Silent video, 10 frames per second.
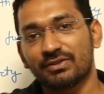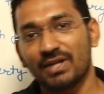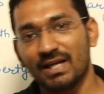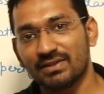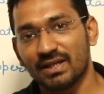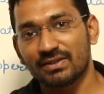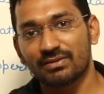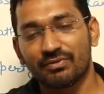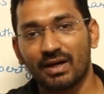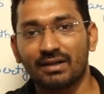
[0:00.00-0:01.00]

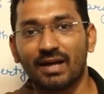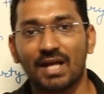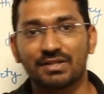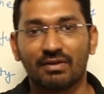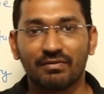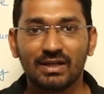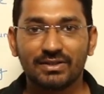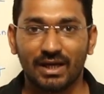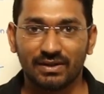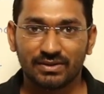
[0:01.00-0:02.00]
changes, work transfer will
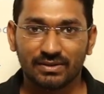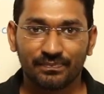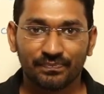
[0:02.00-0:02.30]
change.